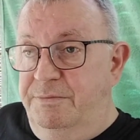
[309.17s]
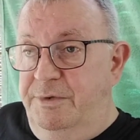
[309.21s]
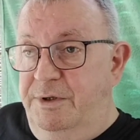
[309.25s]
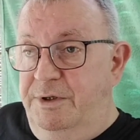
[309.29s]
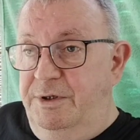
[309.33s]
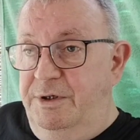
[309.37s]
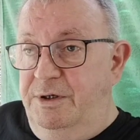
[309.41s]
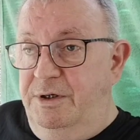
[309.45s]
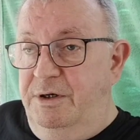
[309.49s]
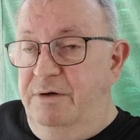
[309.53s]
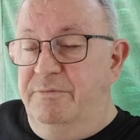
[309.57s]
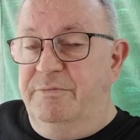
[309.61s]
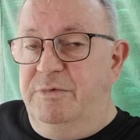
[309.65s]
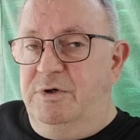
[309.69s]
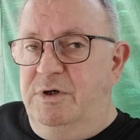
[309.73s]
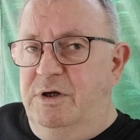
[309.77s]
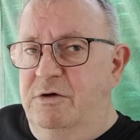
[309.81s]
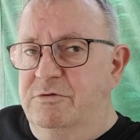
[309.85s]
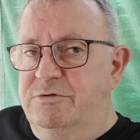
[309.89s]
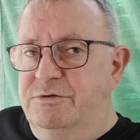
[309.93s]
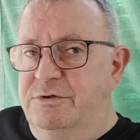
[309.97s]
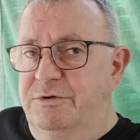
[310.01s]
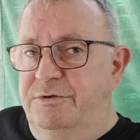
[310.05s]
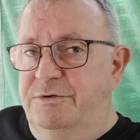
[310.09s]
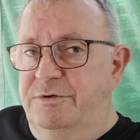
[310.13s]
And
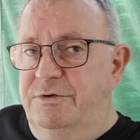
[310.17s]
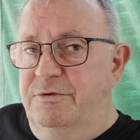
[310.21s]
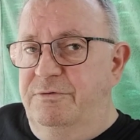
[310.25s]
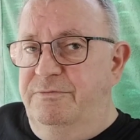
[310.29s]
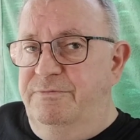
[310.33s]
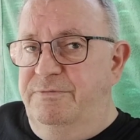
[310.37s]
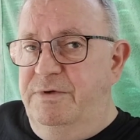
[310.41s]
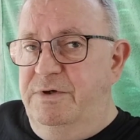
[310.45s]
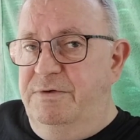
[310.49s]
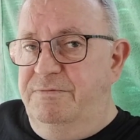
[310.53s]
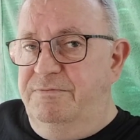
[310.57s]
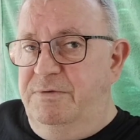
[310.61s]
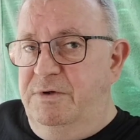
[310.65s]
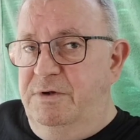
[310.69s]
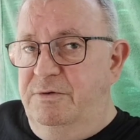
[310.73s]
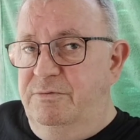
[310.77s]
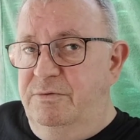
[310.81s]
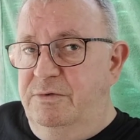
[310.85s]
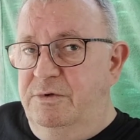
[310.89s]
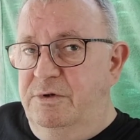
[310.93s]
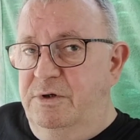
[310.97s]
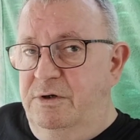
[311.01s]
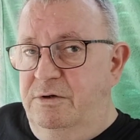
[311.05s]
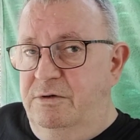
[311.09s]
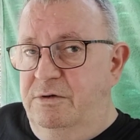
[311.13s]
closer to 250.
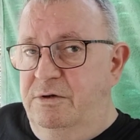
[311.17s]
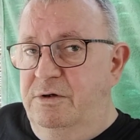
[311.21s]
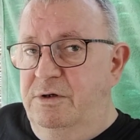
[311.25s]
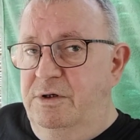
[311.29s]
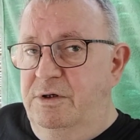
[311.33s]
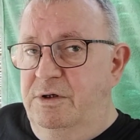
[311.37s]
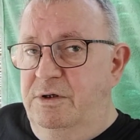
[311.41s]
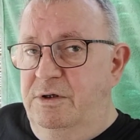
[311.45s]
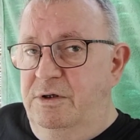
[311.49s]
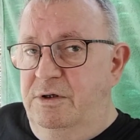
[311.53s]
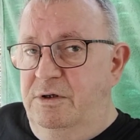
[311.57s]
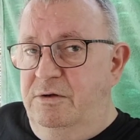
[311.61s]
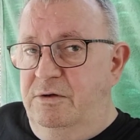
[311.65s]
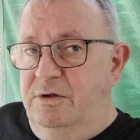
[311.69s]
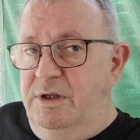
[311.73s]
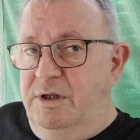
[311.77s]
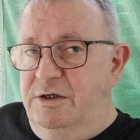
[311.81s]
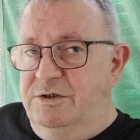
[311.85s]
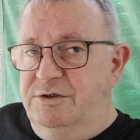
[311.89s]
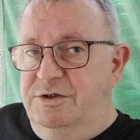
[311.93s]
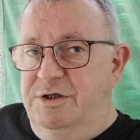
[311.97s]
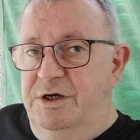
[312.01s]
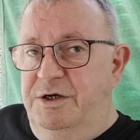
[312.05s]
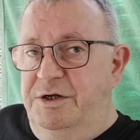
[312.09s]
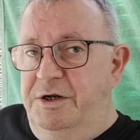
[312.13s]
Or
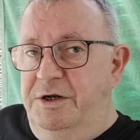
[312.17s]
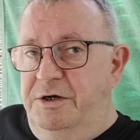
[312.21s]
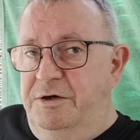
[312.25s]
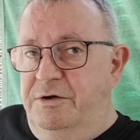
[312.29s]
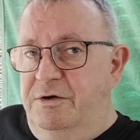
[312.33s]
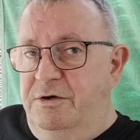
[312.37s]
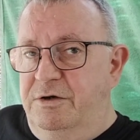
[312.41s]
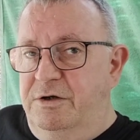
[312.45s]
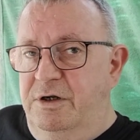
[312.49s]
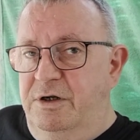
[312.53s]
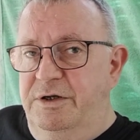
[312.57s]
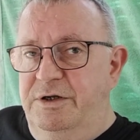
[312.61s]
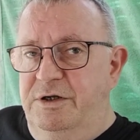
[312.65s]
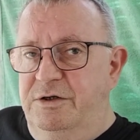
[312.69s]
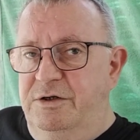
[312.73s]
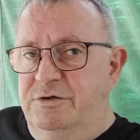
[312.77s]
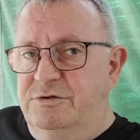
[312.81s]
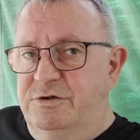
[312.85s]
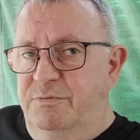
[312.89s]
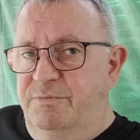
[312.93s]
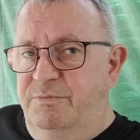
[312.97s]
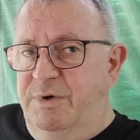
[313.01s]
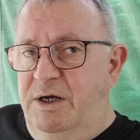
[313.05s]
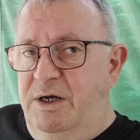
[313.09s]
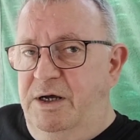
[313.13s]
that's getting our cleaning
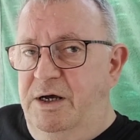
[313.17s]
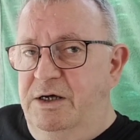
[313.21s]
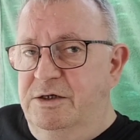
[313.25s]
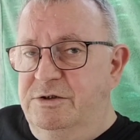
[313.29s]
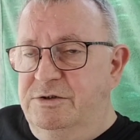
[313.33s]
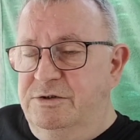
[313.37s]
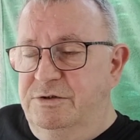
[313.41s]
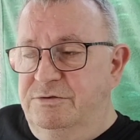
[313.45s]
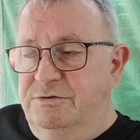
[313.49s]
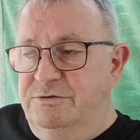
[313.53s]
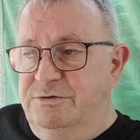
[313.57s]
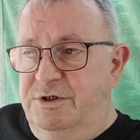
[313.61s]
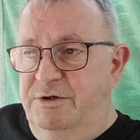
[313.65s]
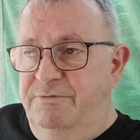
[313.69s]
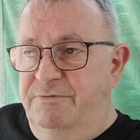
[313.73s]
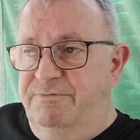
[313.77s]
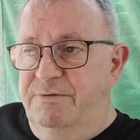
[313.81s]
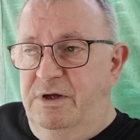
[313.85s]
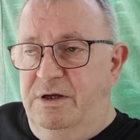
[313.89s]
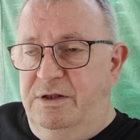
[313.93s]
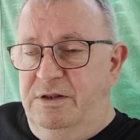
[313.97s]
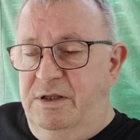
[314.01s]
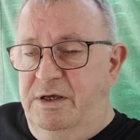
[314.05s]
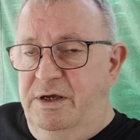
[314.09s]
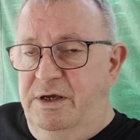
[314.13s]
supplies and stuff
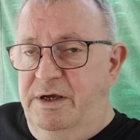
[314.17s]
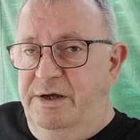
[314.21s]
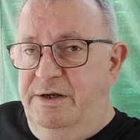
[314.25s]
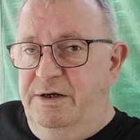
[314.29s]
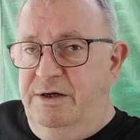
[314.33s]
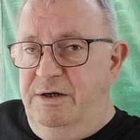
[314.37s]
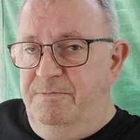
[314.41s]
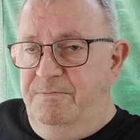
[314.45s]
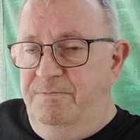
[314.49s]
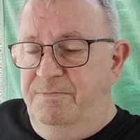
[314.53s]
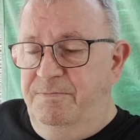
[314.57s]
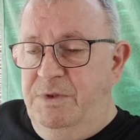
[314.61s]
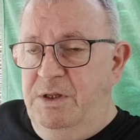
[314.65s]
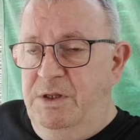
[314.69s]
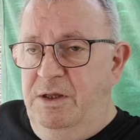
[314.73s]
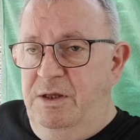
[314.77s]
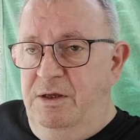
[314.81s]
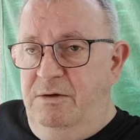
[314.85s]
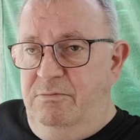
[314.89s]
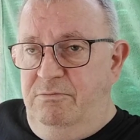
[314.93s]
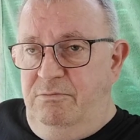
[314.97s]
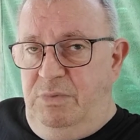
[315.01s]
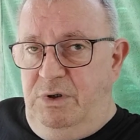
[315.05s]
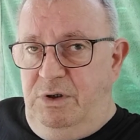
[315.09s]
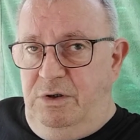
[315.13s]
like that, and
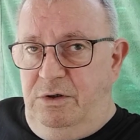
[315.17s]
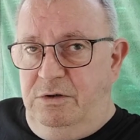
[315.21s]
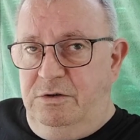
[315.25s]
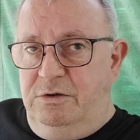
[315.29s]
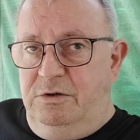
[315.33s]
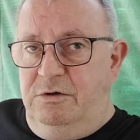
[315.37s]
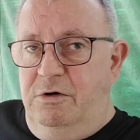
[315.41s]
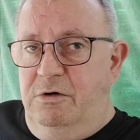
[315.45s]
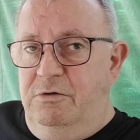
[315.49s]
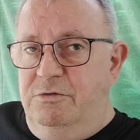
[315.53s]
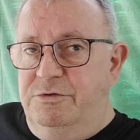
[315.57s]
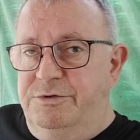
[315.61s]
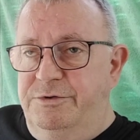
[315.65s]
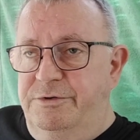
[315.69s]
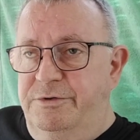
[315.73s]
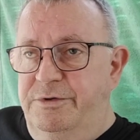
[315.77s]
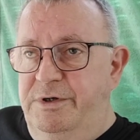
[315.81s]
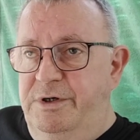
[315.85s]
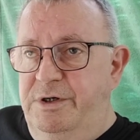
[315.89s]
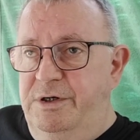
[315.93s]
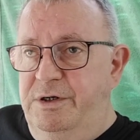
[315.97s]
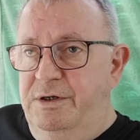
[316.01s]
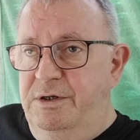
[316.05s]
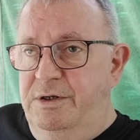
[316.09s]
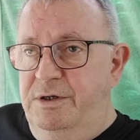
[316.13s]
bulk
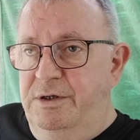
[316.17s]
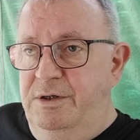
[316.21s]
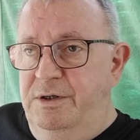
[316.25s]
grocery,